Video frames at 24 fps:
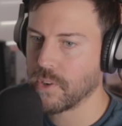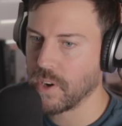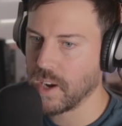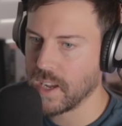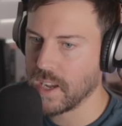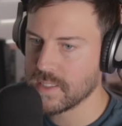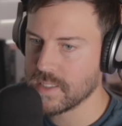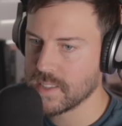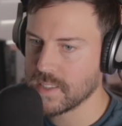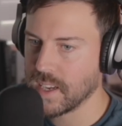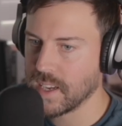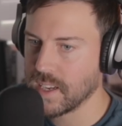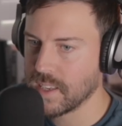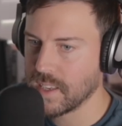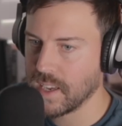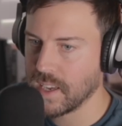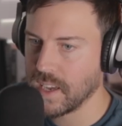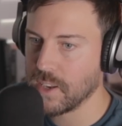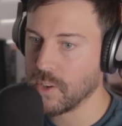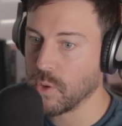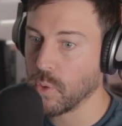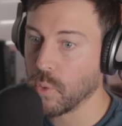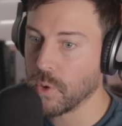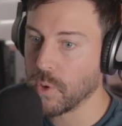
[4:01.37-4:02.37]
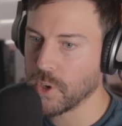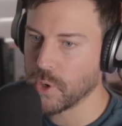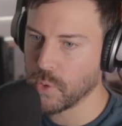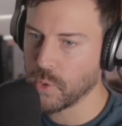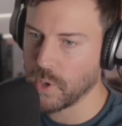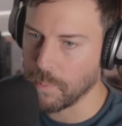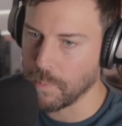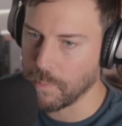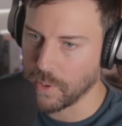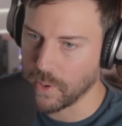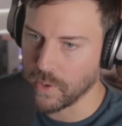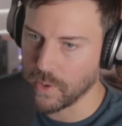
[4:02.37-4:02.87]
Crest, heck yeah, Nori
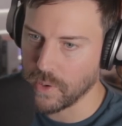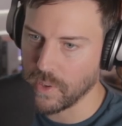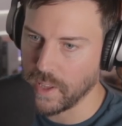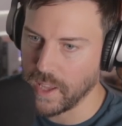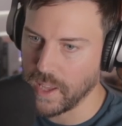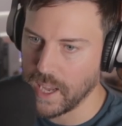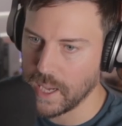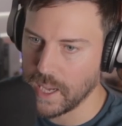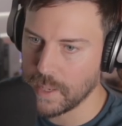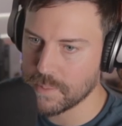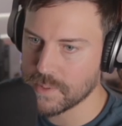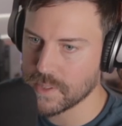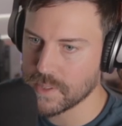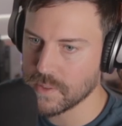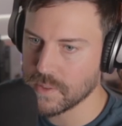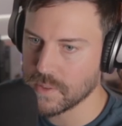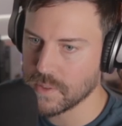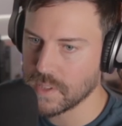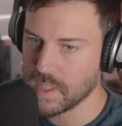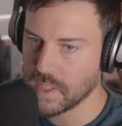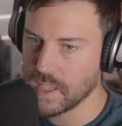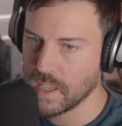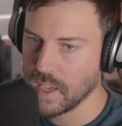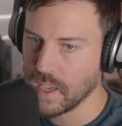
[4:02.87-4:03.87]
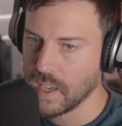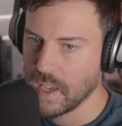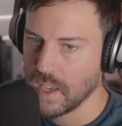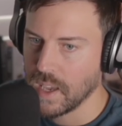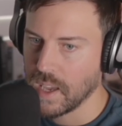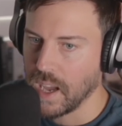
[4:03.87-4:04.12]
Green Pearl, absolutely.